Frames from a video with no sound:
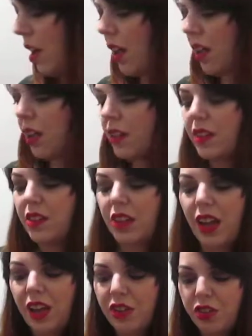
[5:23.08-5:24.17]
I got this
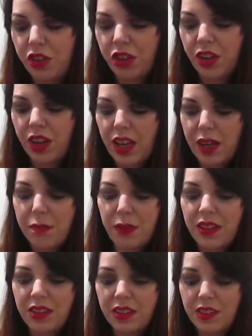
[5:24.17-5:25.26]
last year, the Naked
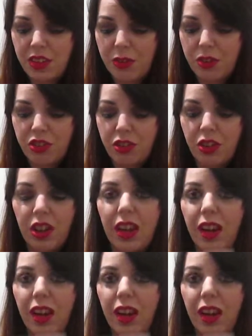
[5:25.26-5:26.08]
Basics, the original, and